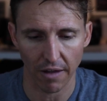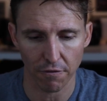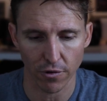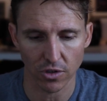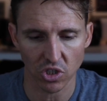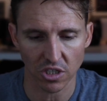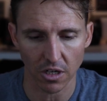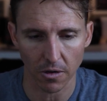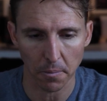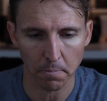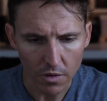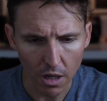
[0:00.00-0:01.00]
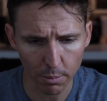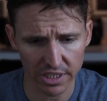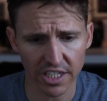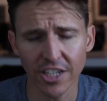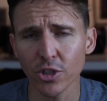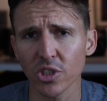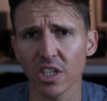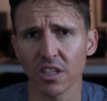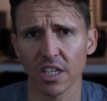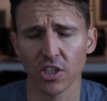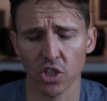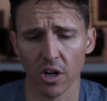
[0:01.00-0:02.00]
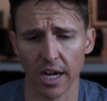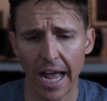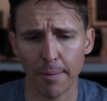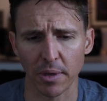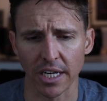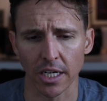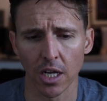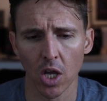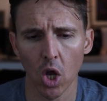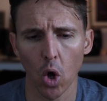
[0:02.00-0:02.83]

That first tier. But the interesting thing started happening